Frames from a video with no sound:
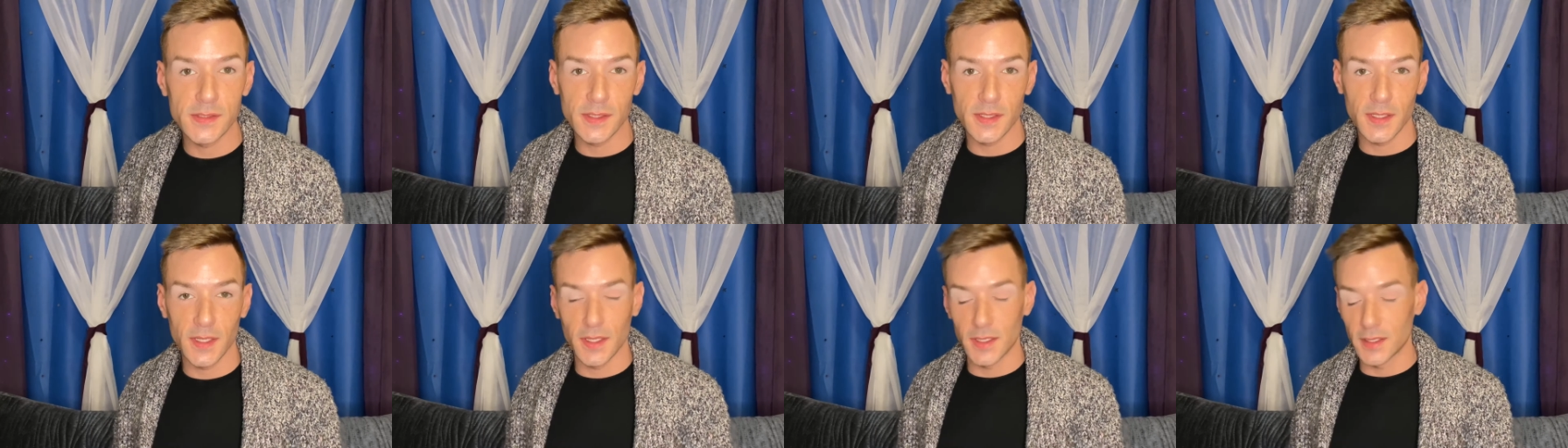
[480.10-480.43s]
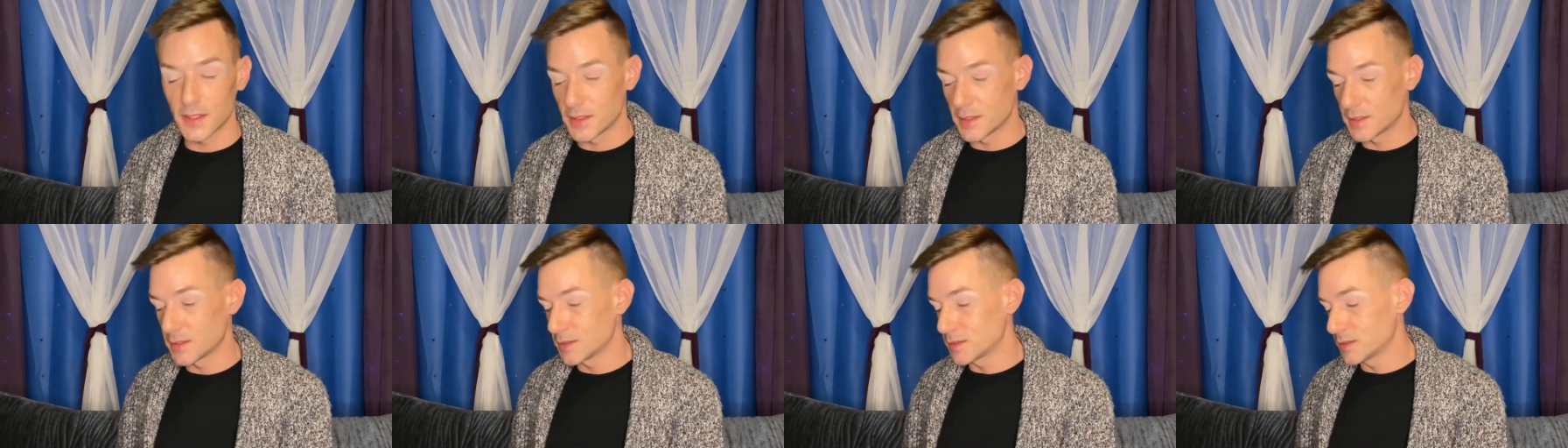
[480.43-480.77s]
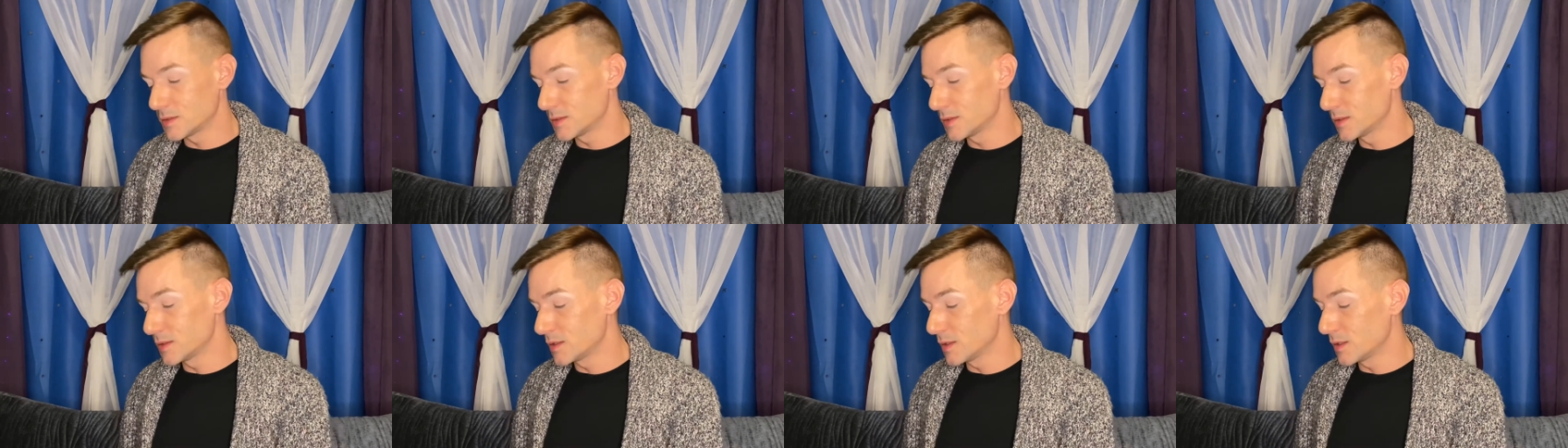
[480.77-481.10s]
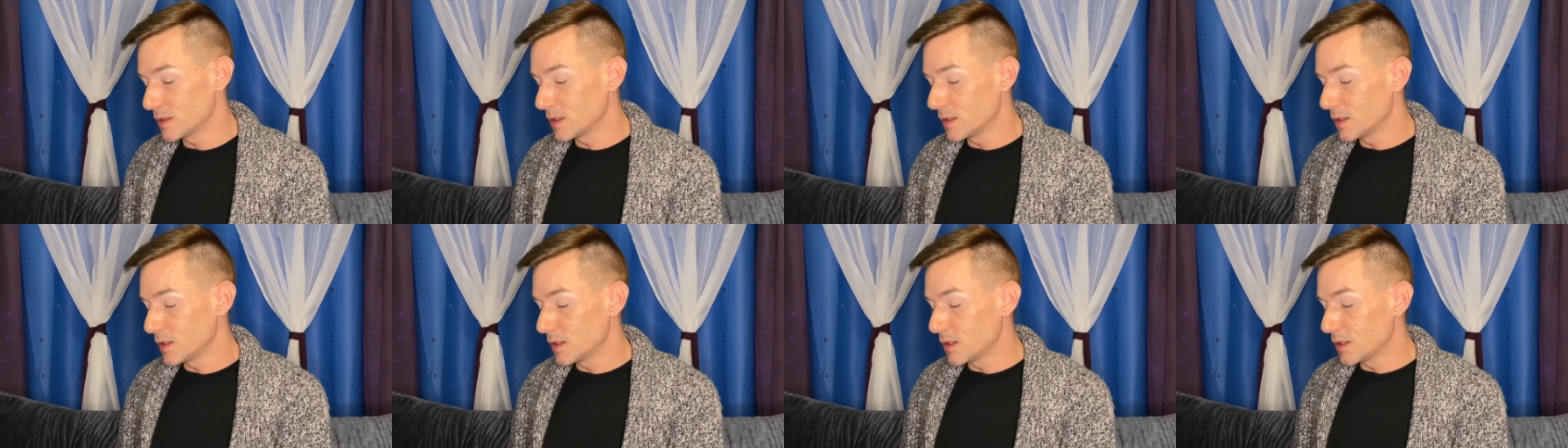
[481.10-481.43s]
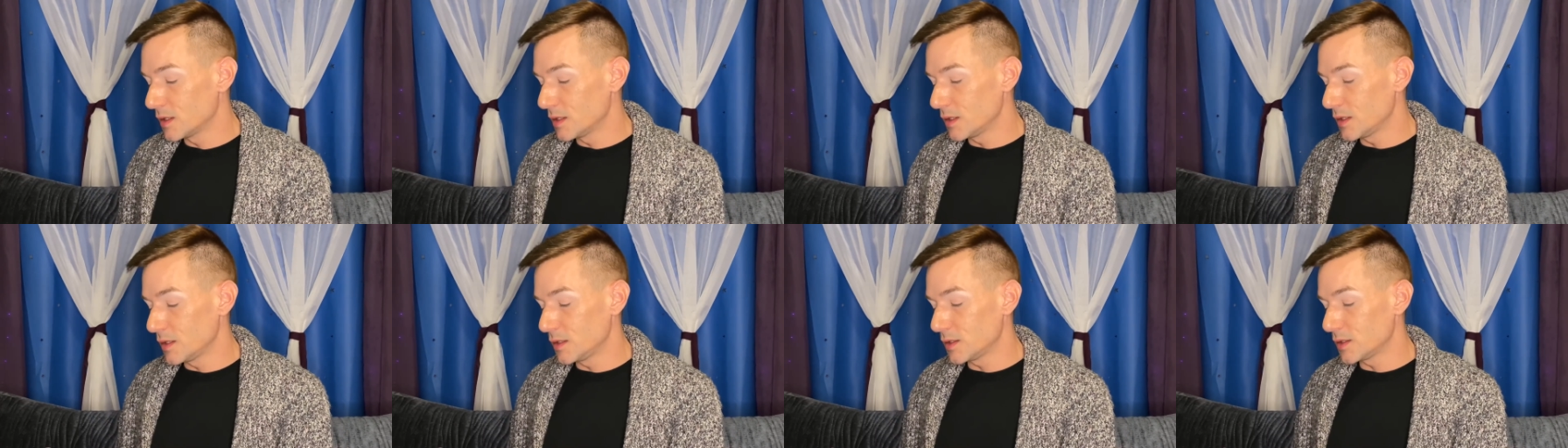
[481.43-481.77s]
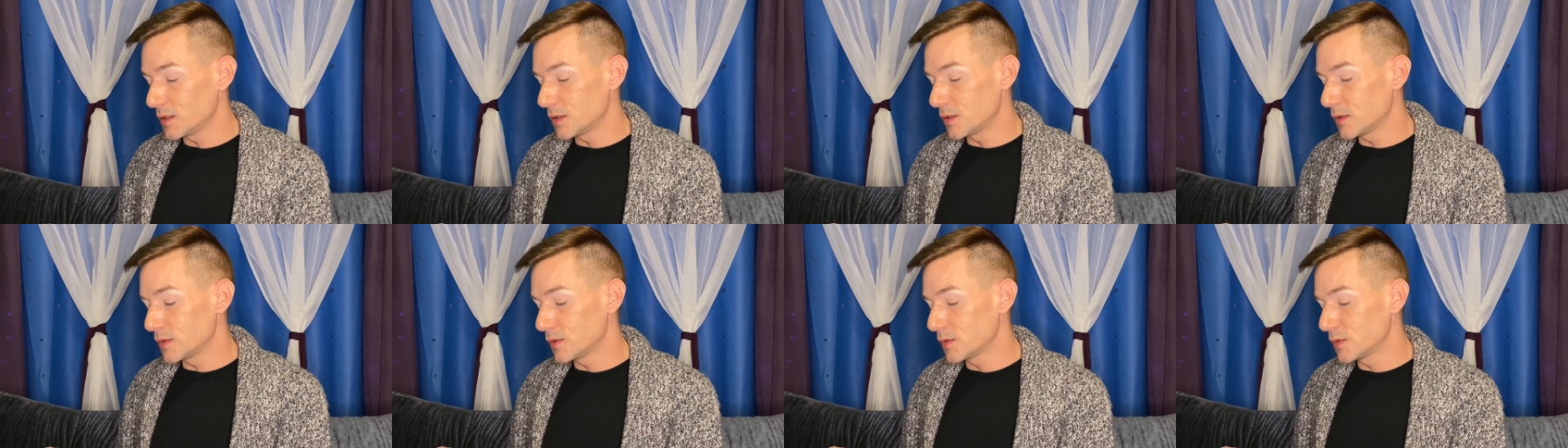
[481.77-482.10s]
and, you
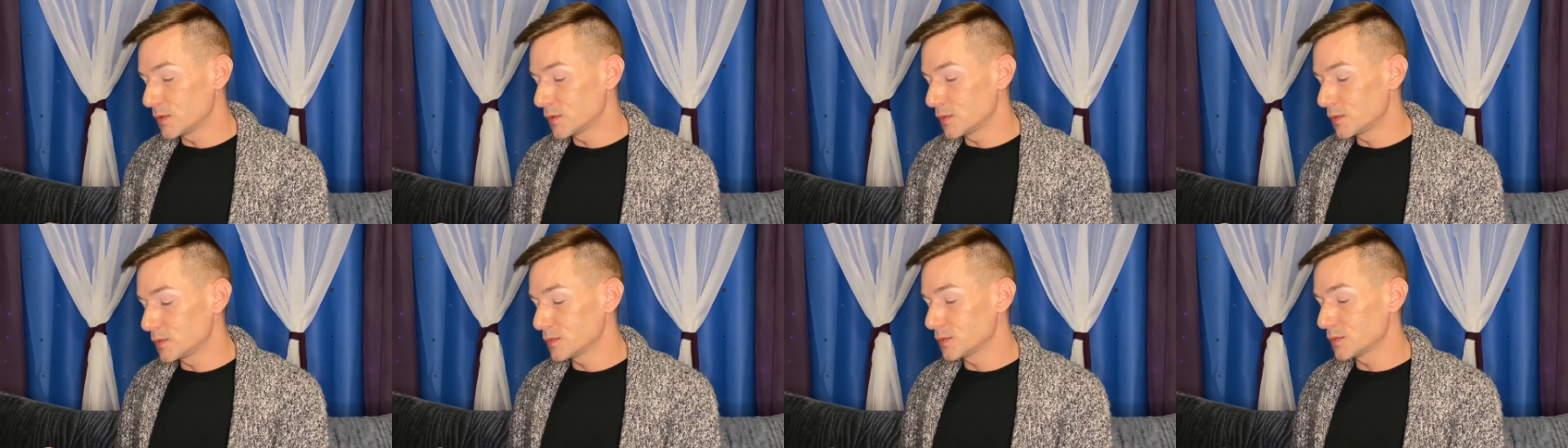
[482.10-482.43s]
know,